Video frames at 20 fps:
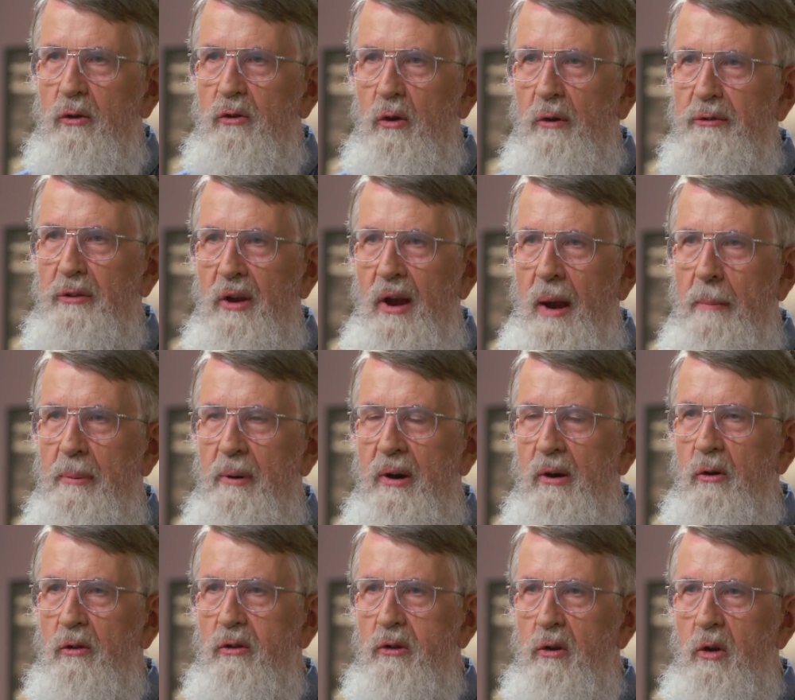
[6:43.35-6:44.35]
So if the
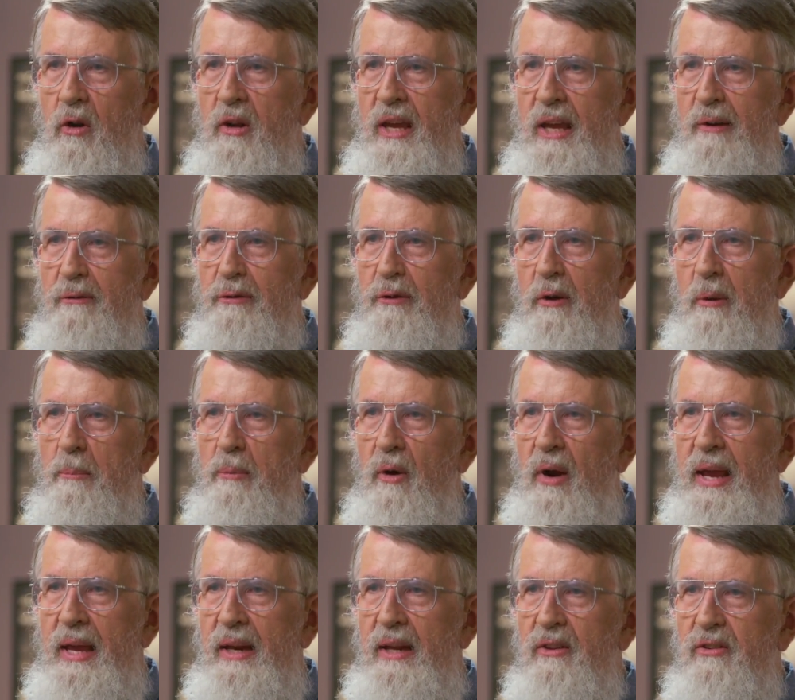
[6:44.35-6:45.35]
operator is looking for a
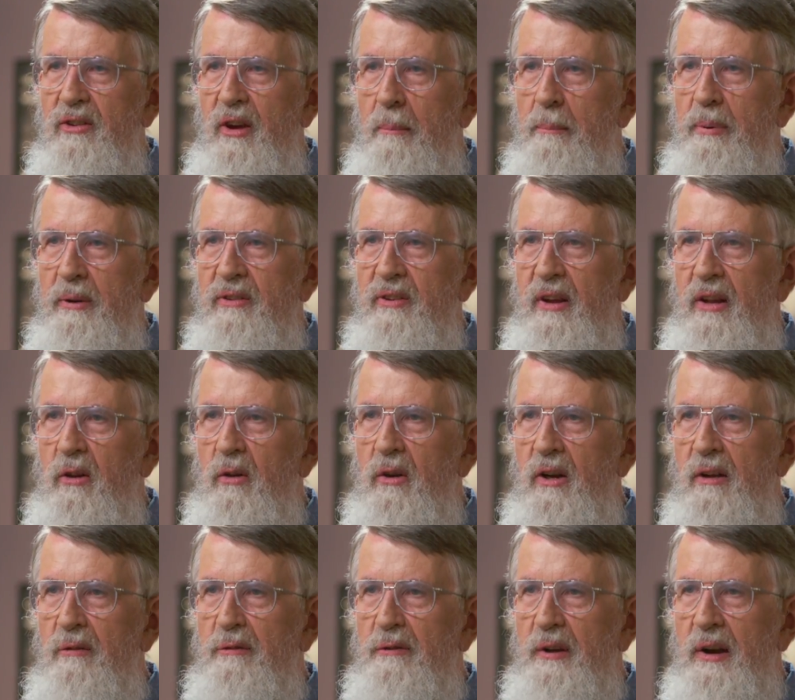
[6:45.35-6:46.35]
brain in some particular
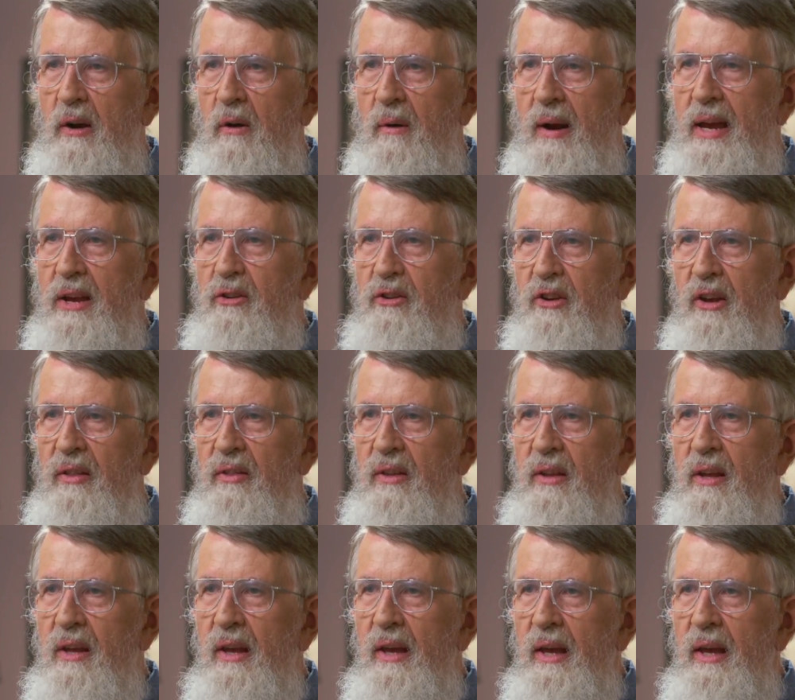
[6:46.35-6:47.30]
configuration,